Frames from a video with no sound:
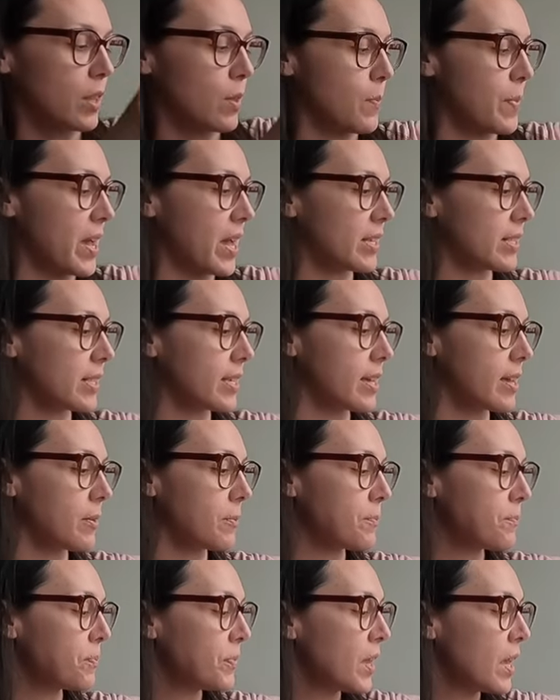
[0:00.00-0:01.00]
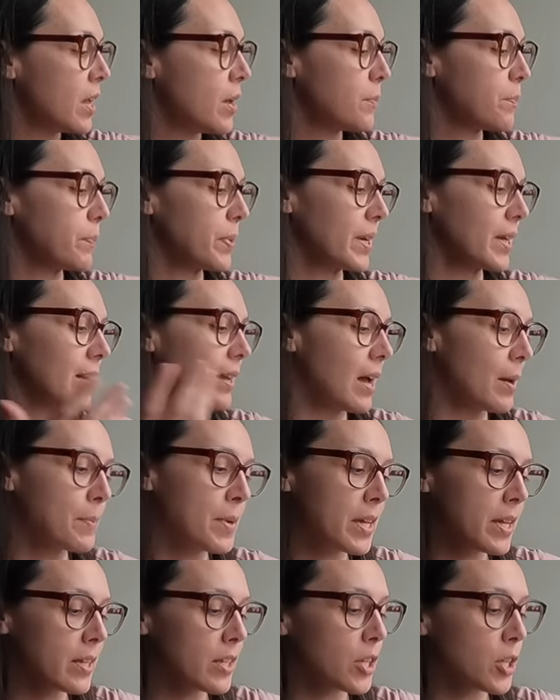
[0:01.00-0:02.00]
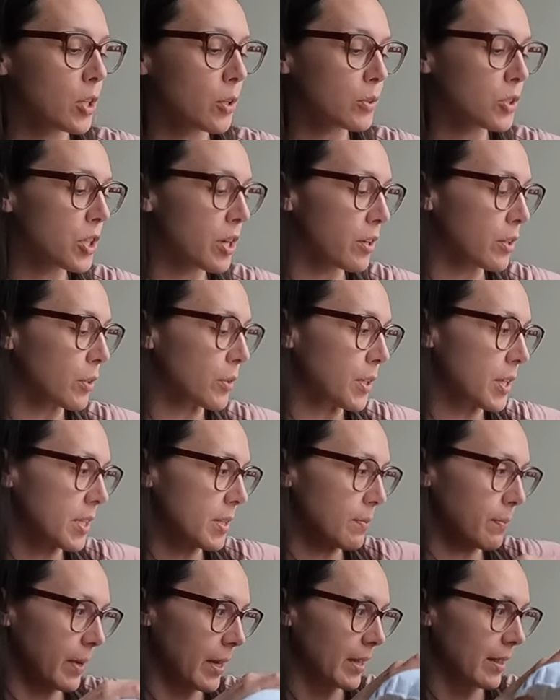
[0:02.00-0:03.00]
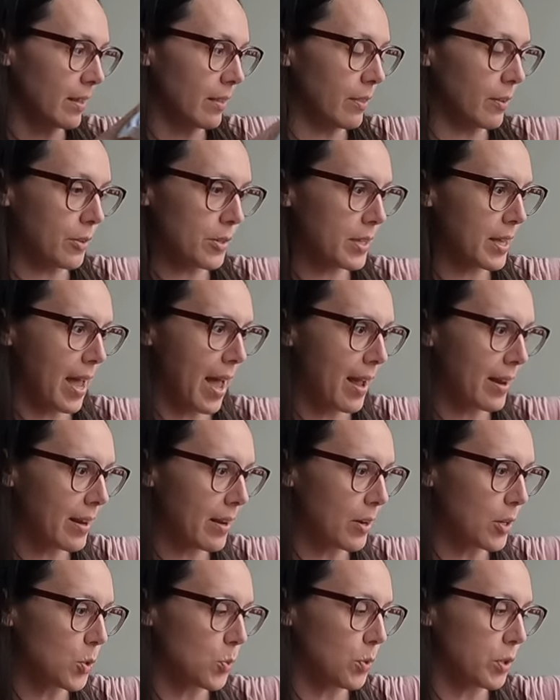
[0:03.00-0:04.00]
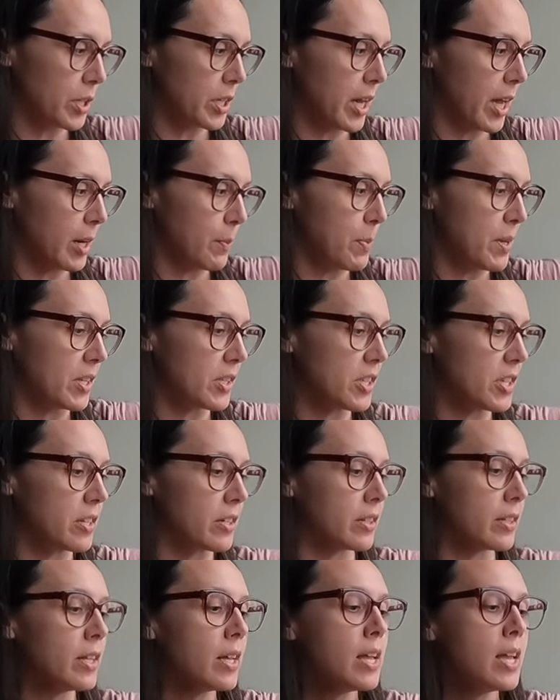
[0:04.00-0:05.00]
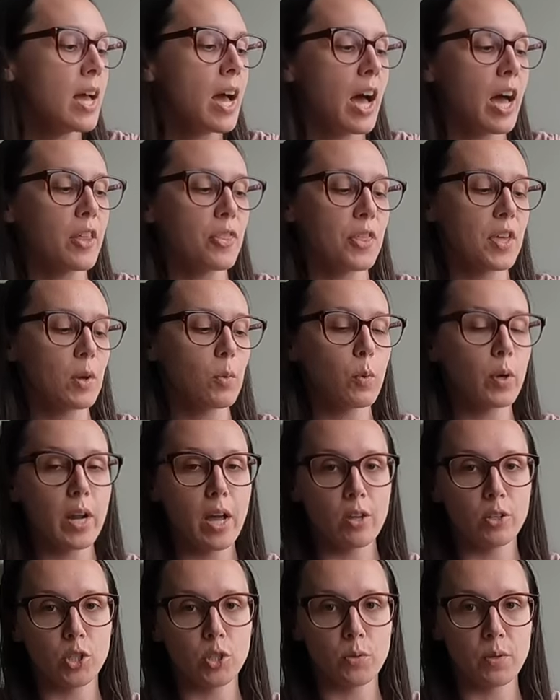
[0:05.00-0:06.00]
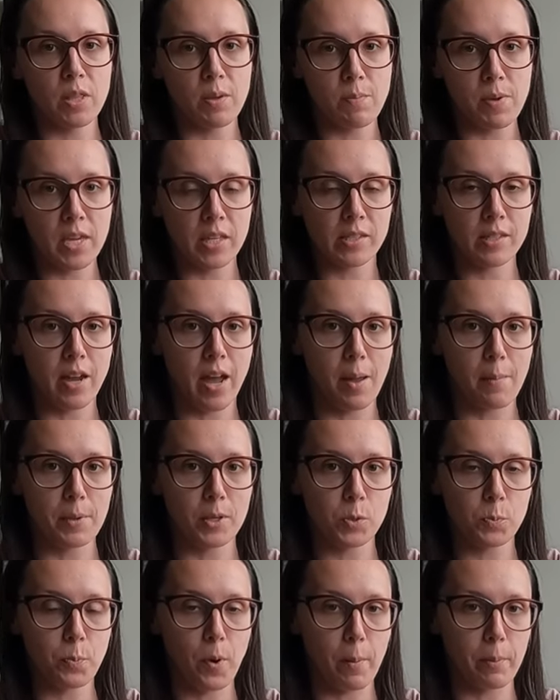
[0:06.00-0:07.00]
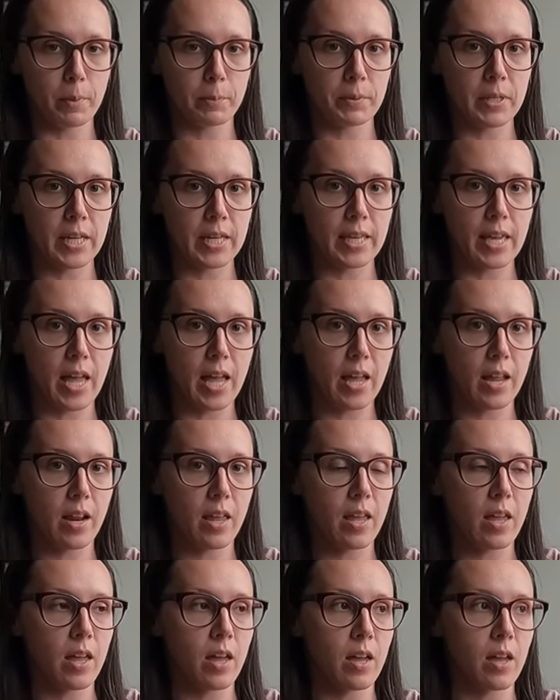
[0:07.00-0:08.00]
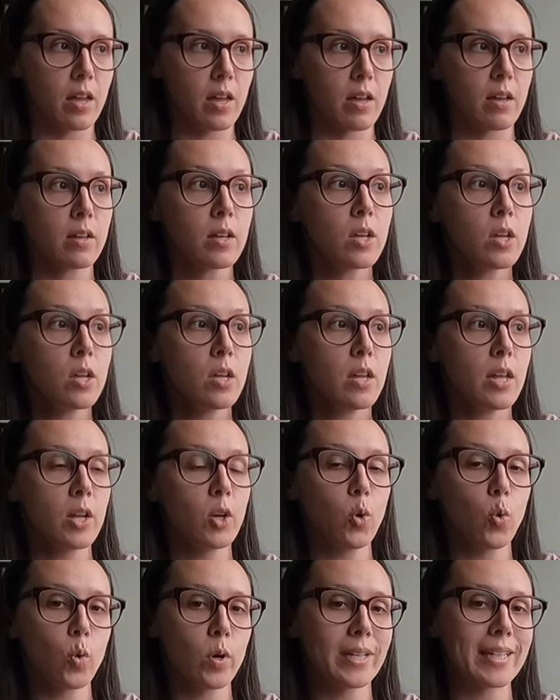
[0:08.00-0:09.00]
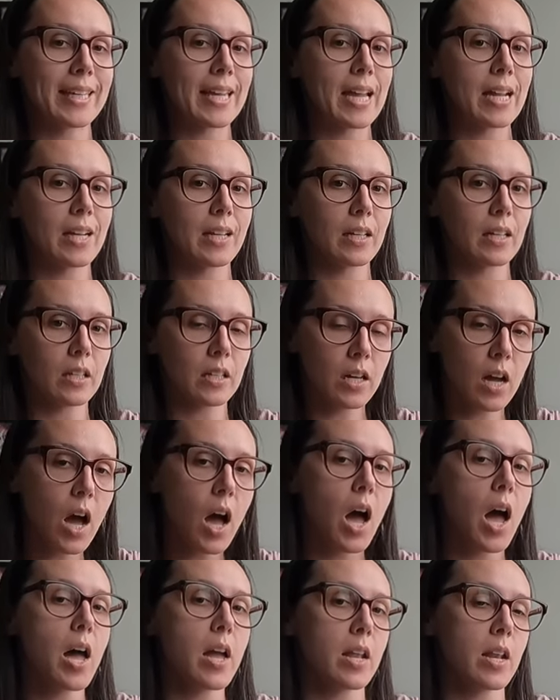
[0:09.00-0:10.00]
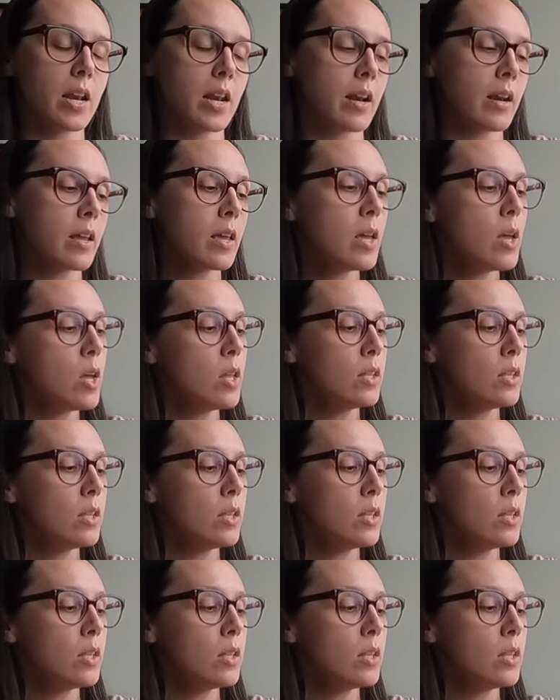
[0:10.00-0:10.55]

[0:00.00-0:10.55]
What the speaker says: on the basket. But I mean, you know, Jericho doesn't mind that there's cat hair. It's really not a big deal. I think what I'll do in the meantime is probably get an organic cotton